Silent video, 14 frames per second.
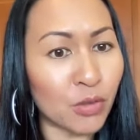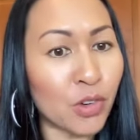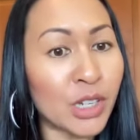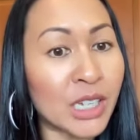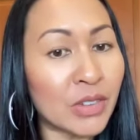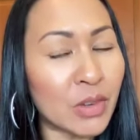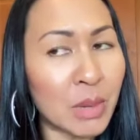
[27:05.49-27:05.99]

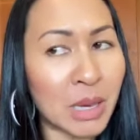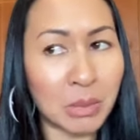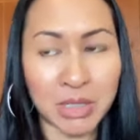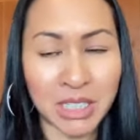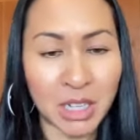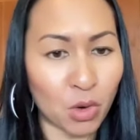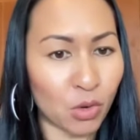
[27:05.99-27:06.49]
forgive him
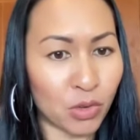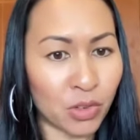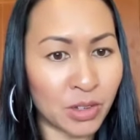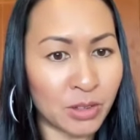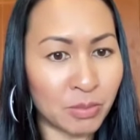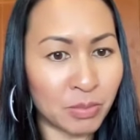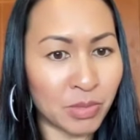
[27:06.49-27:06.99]
himself.
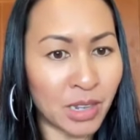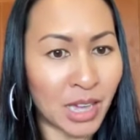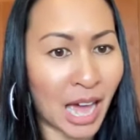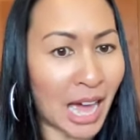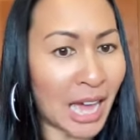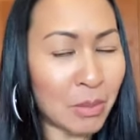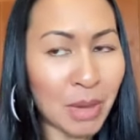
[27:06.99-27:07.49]

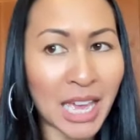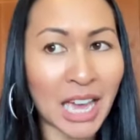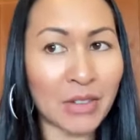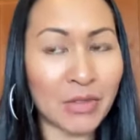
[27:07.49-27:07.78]
I may have